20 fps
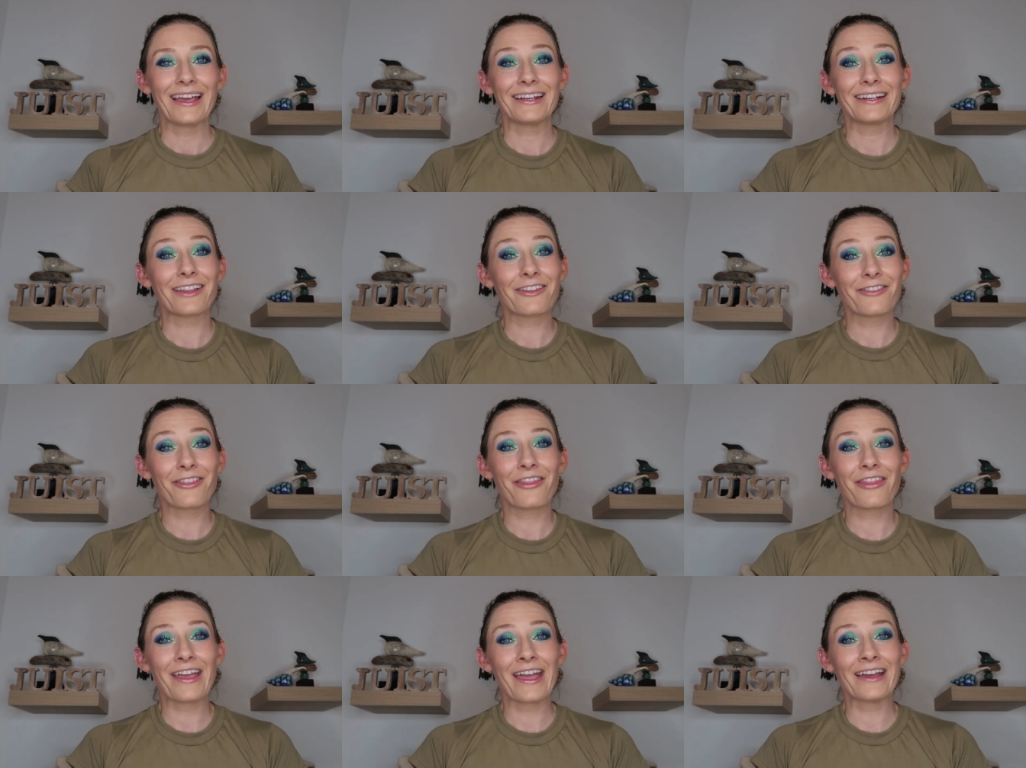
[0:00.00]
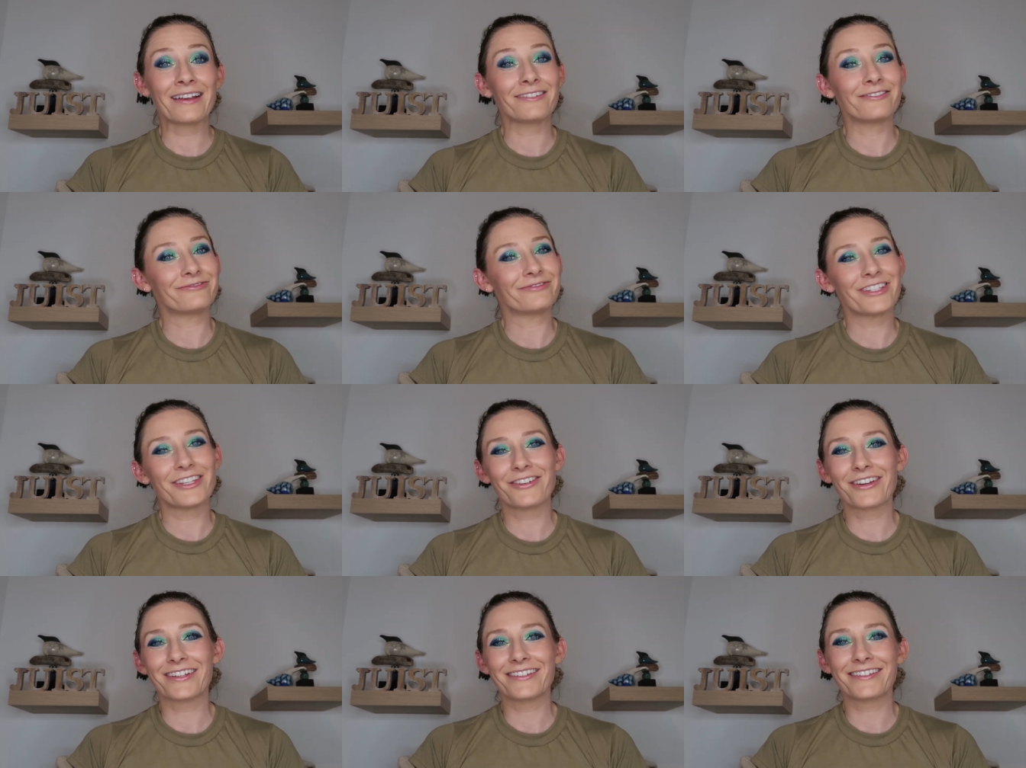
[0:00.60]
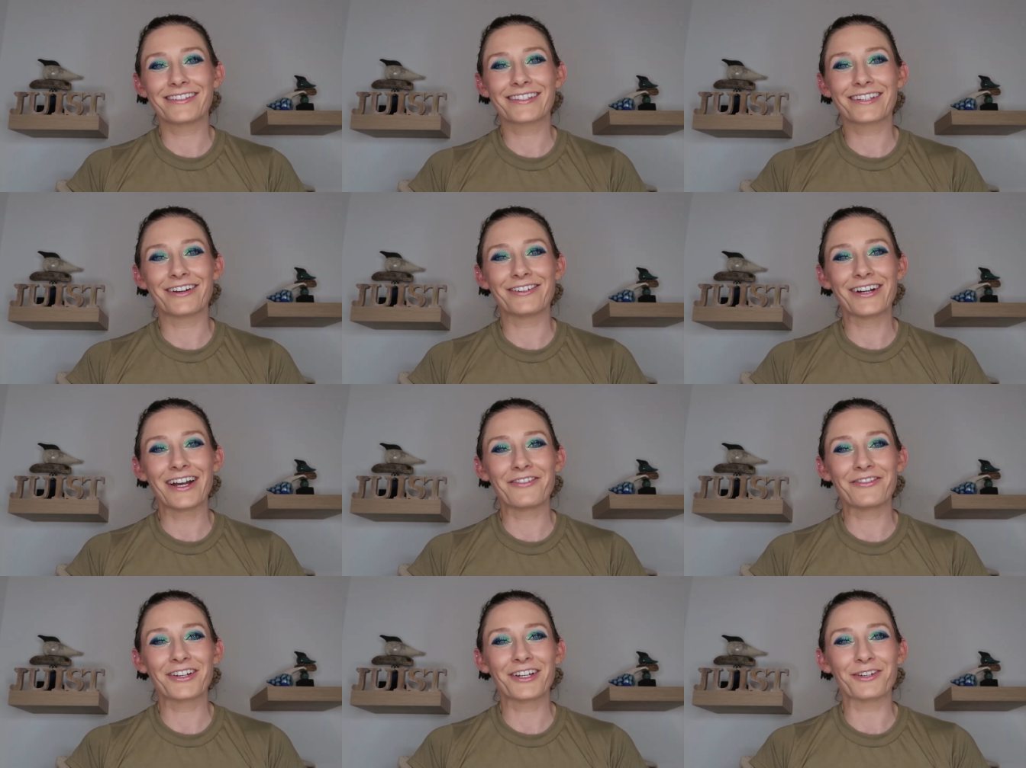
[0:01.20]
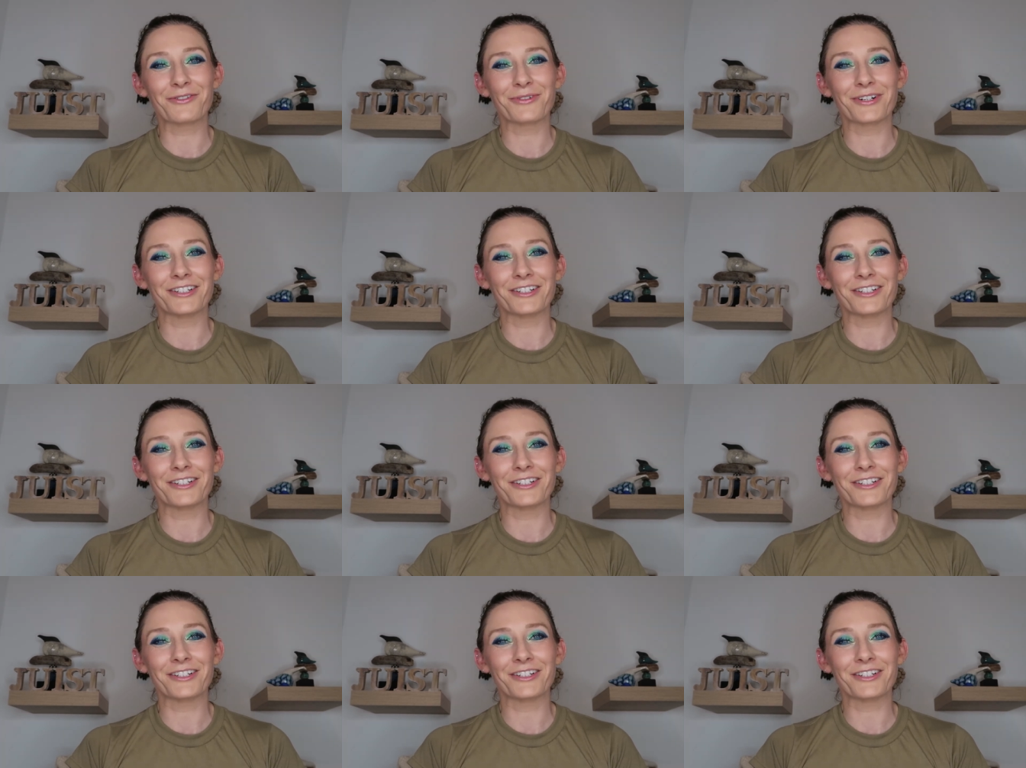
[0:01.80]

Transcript: And other than that, you guys just go have a good